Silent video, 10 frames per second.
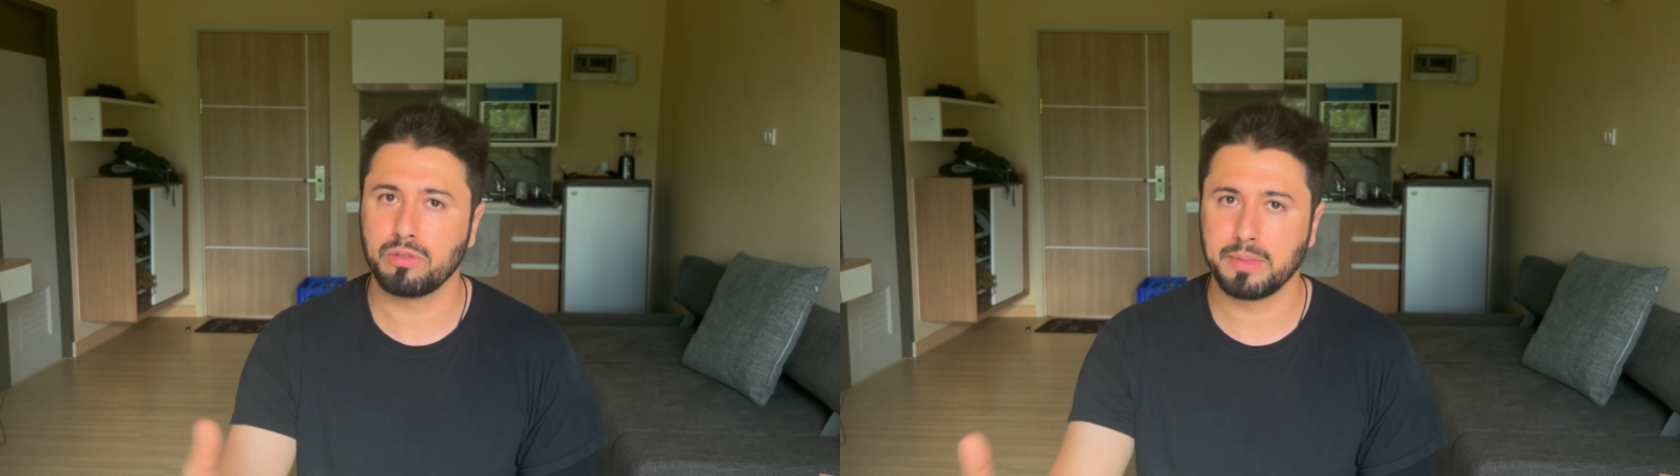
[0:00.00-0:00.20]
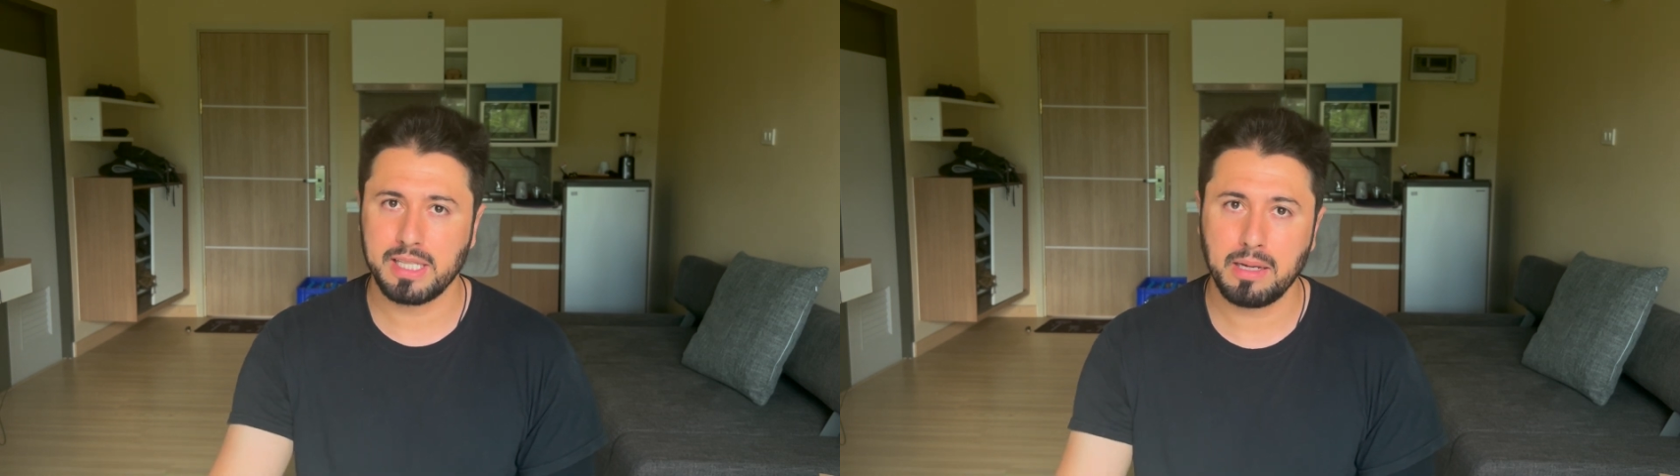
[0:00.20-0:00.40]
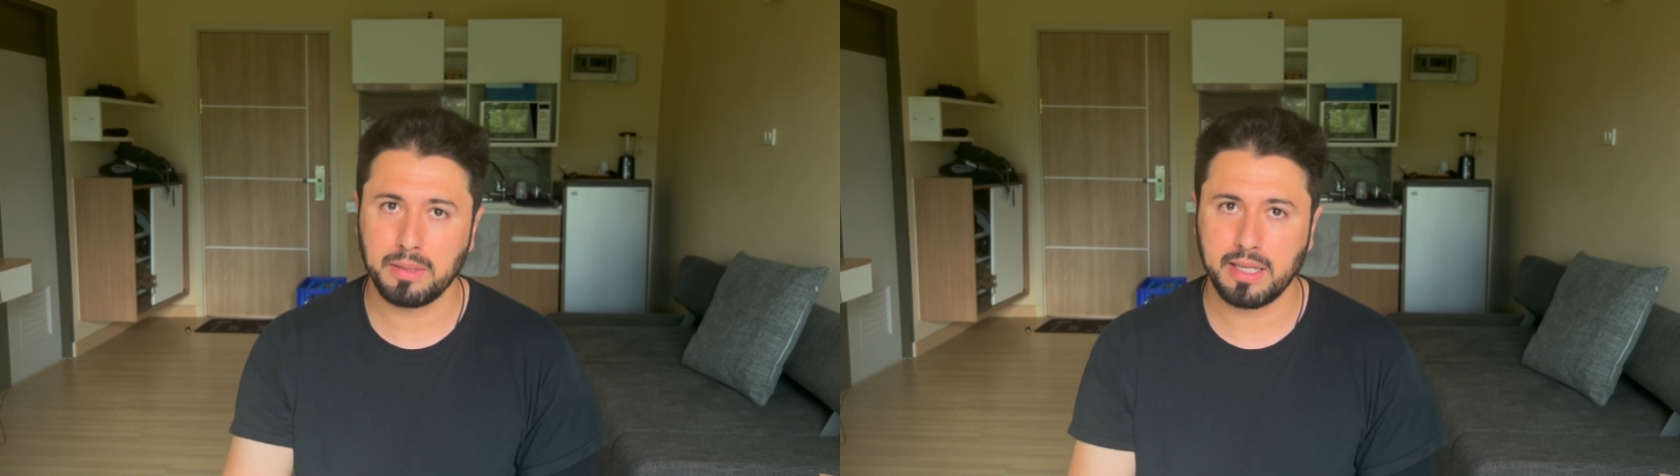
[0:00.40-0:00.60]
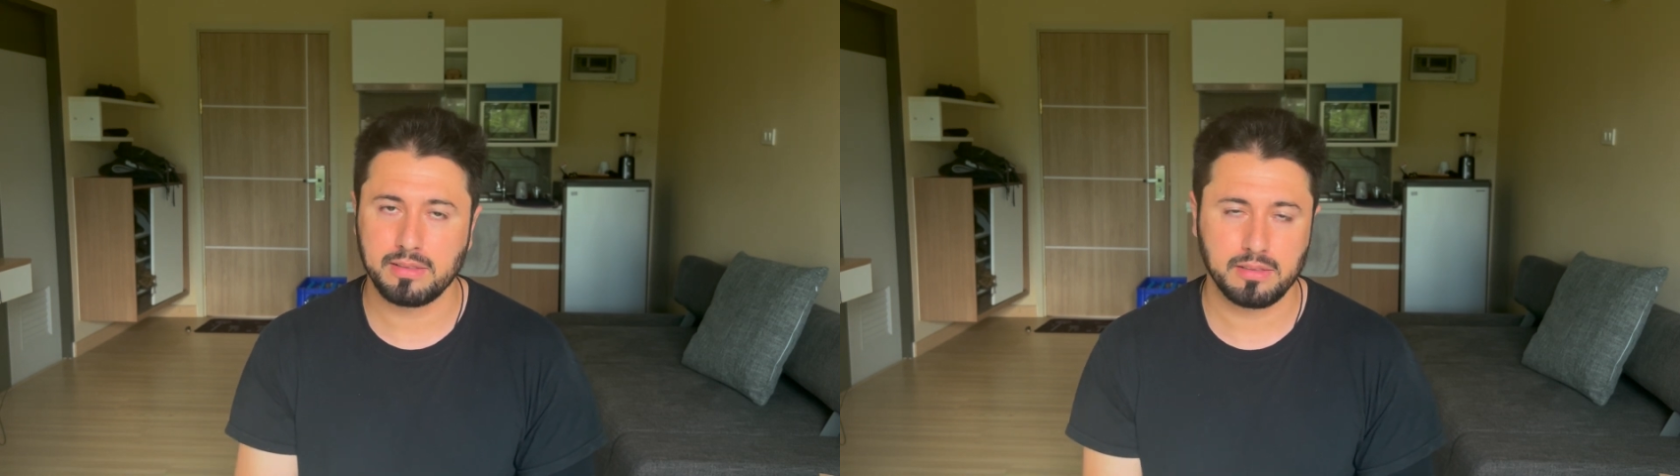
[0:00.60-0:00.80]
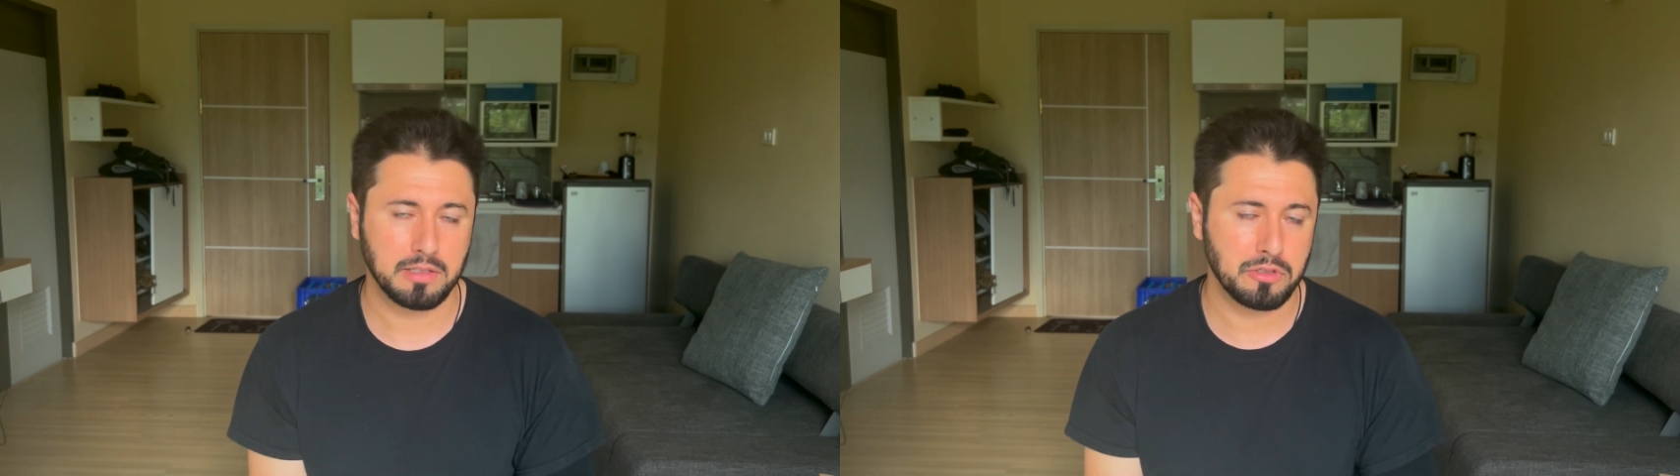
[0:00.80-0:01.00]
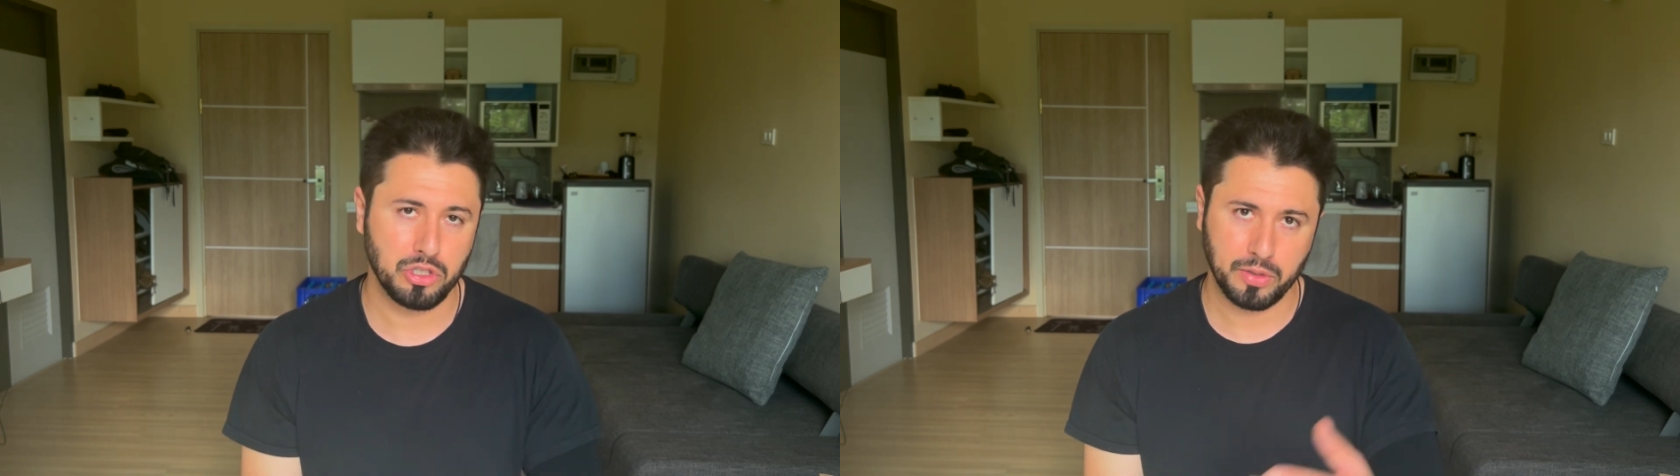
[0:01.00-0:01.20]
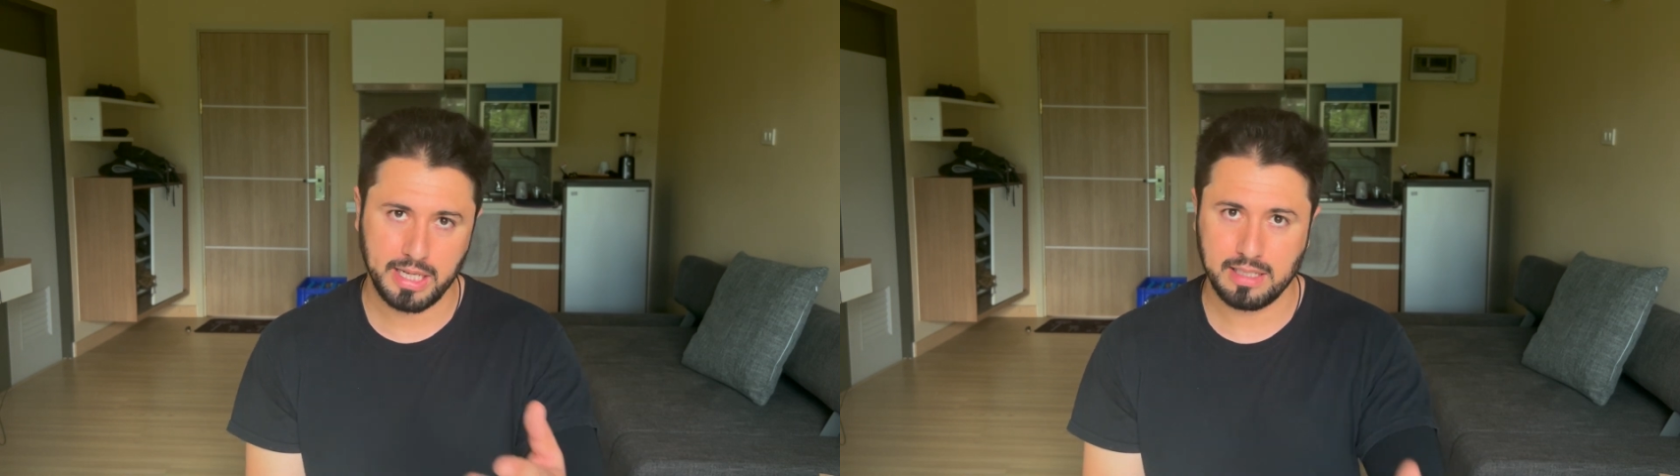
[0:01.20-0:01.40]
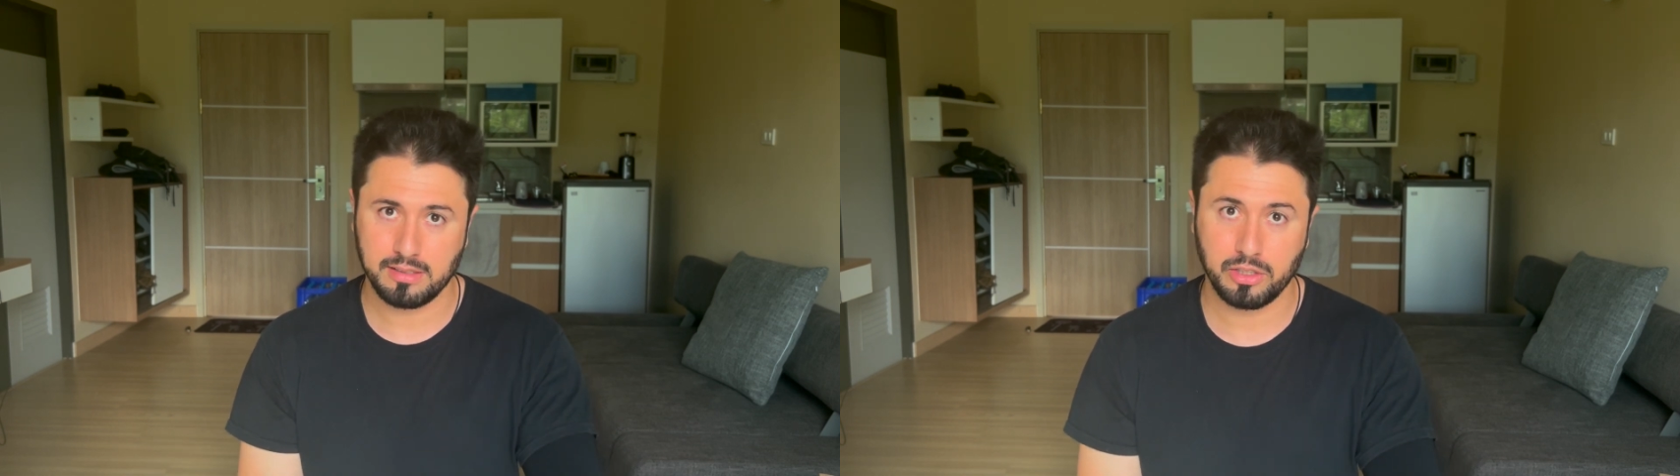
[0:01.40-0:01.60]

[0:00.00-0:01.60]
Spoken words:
metabolites, even uric acid